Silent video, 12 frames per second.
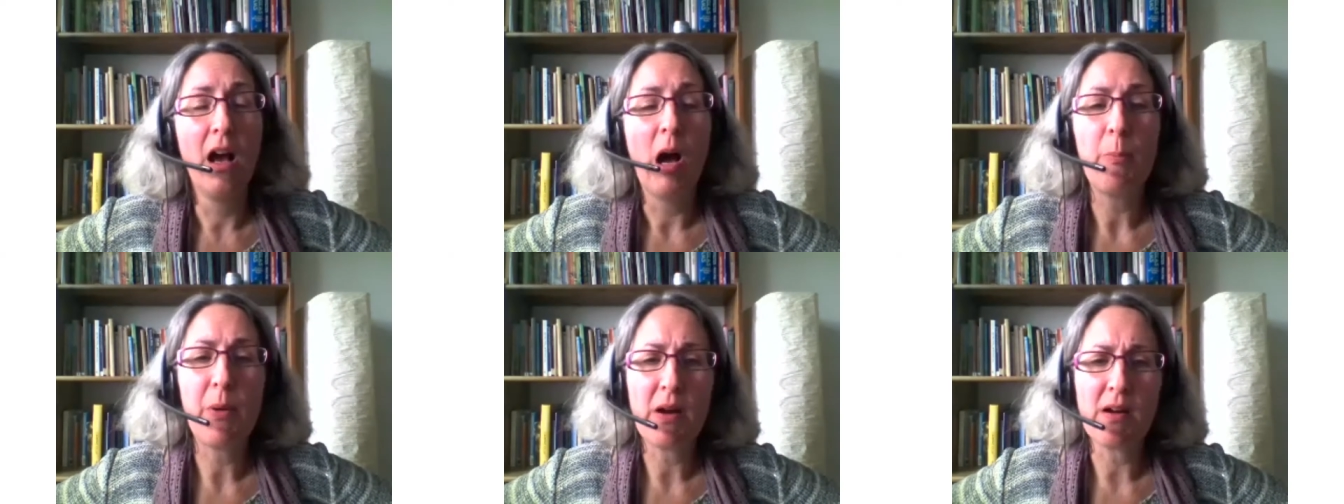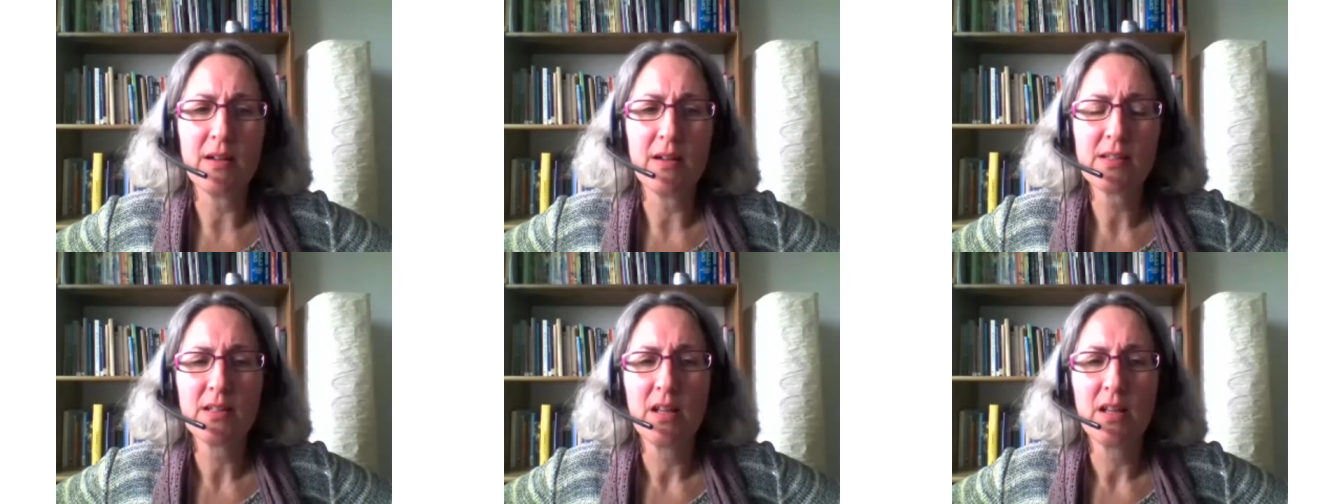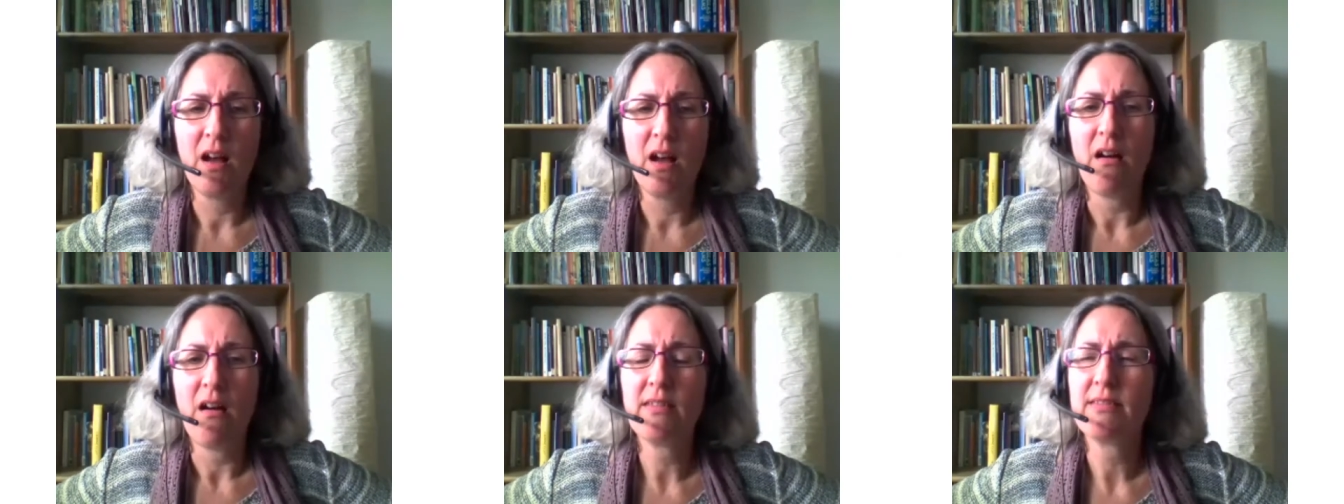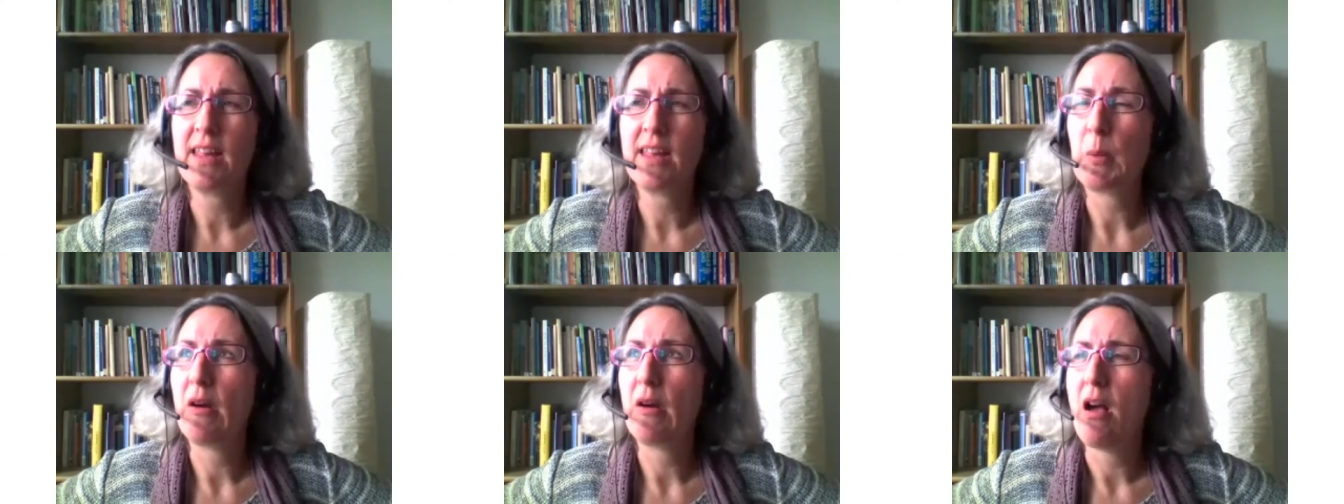but I
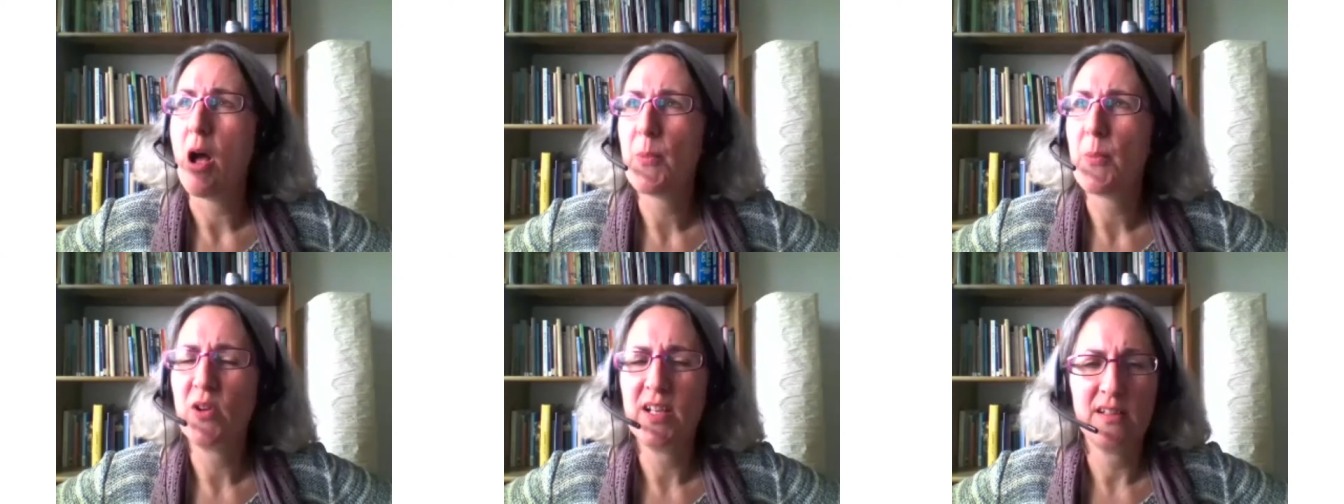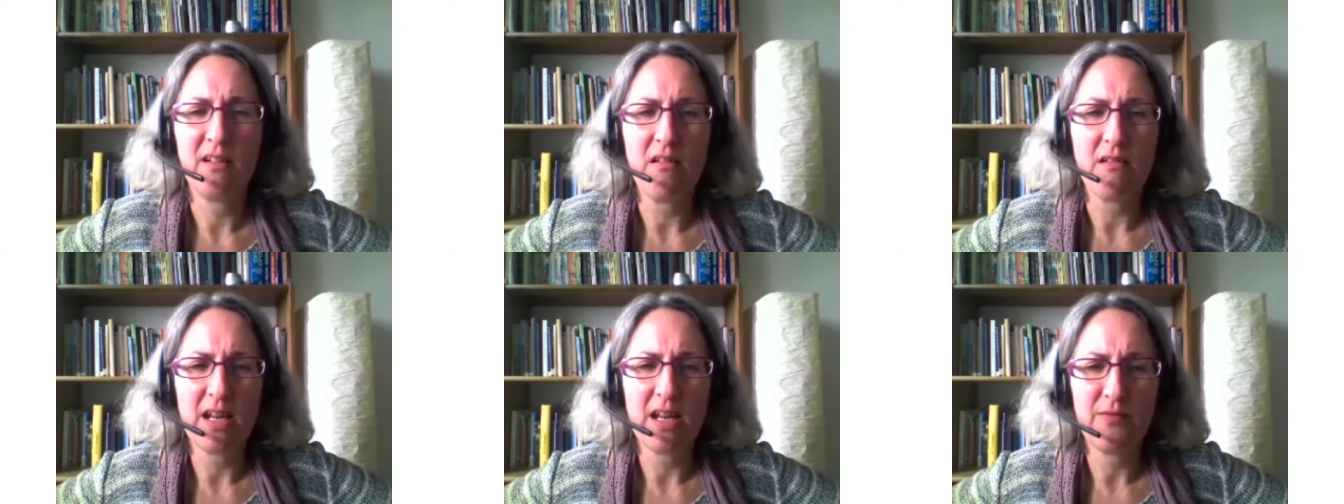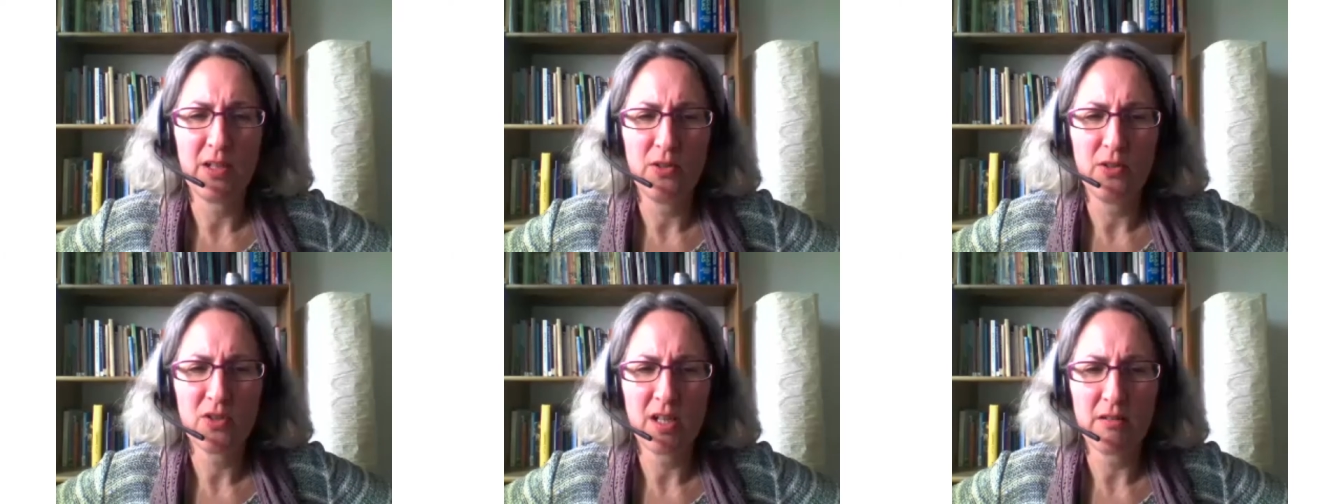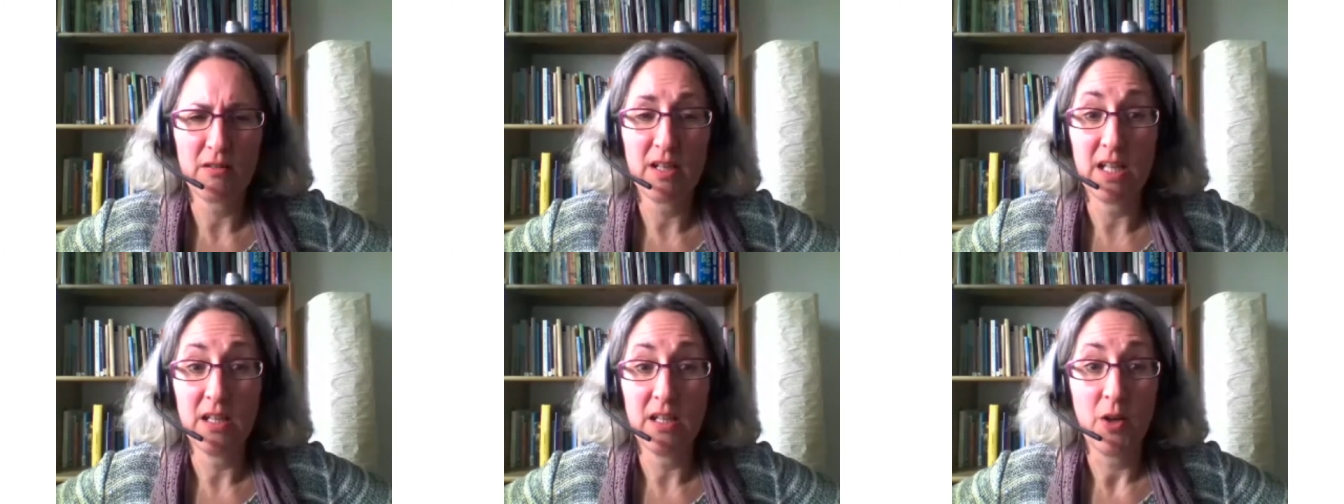think we're at a point in our
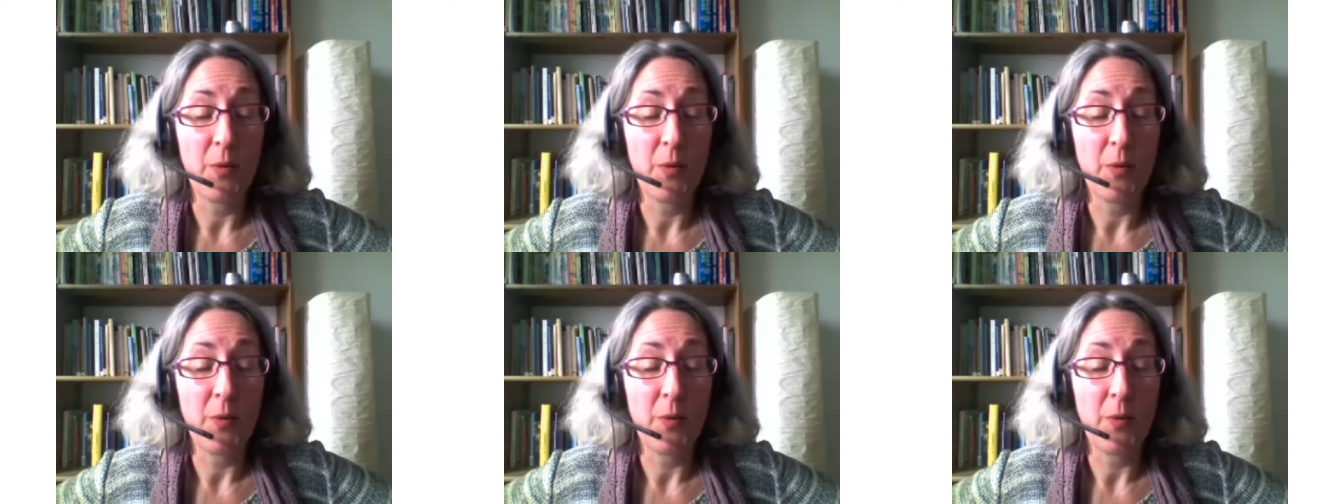evolutionary